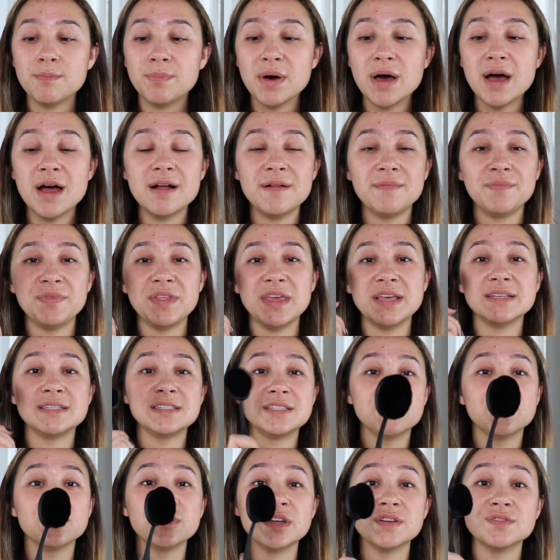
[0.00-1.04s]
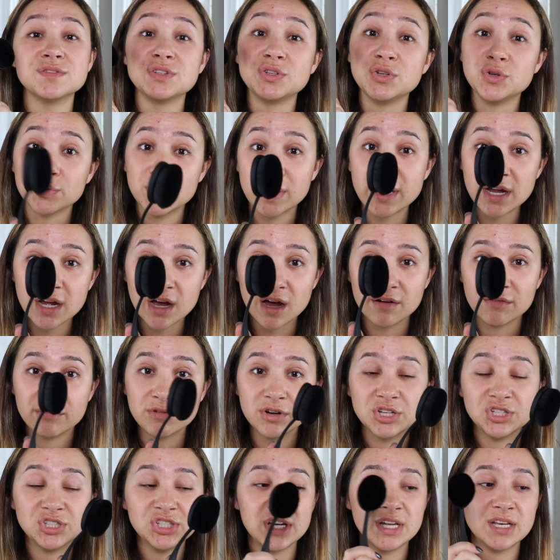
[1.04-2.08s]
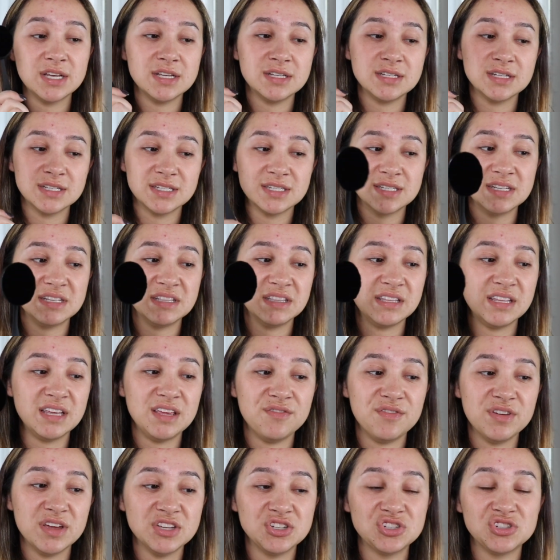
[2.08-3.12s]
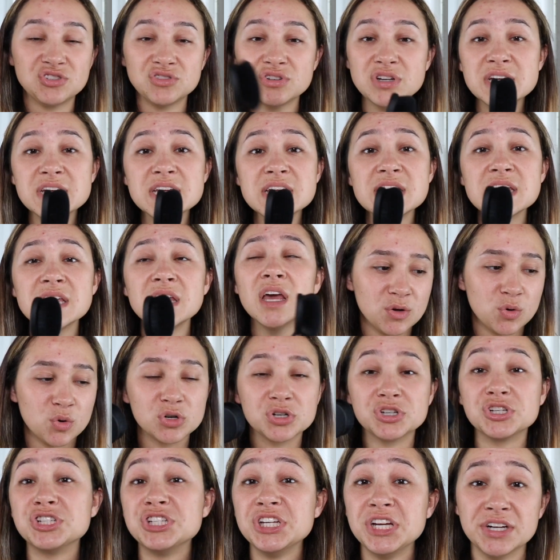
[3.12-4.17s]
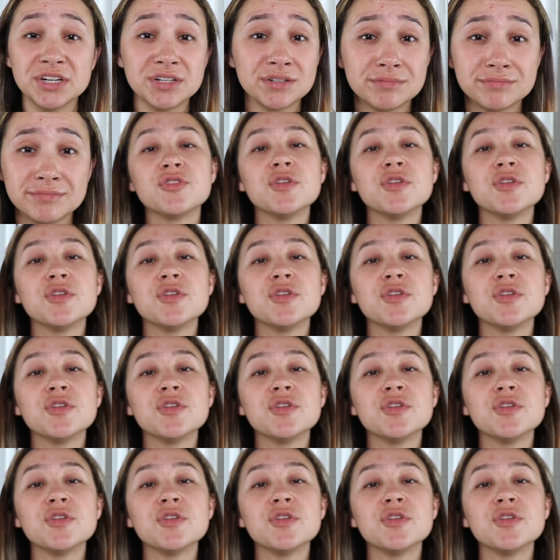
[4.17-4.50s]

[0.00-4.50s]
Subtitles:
but it still gives great coverage and it doesn't leave it streaky or sheer.